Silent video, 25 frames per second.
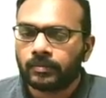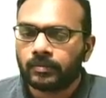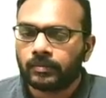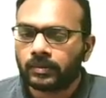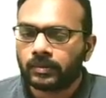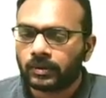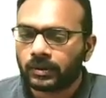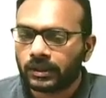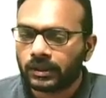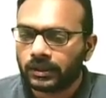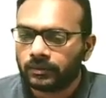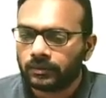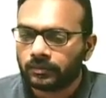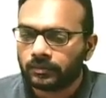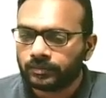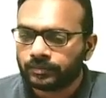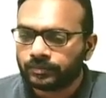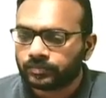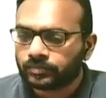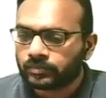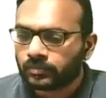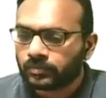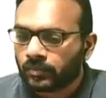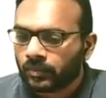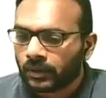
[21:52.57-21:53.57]
Okay,
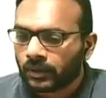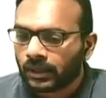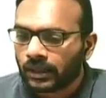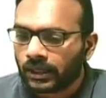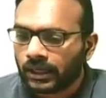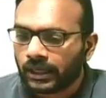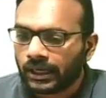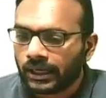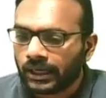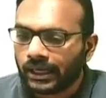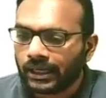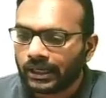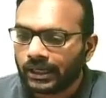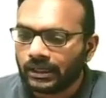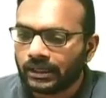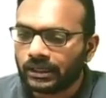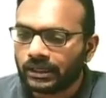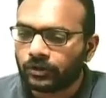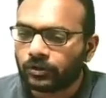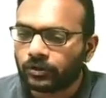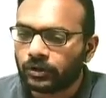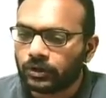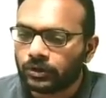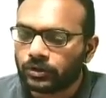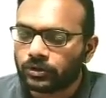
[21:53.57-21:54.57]
L
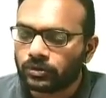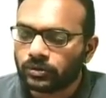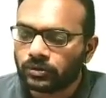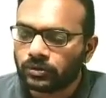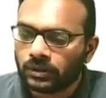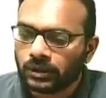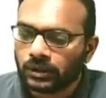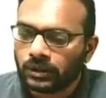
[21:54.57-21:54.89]
equal to